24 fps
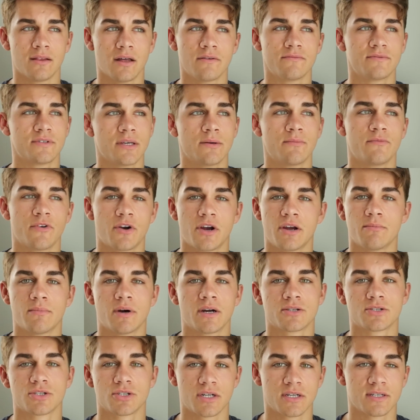loved him very
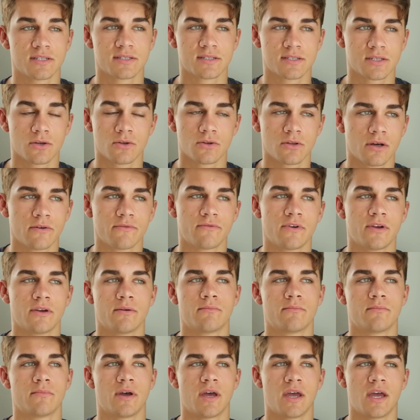much and I still love
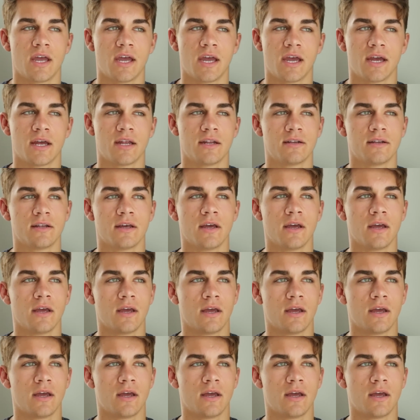him and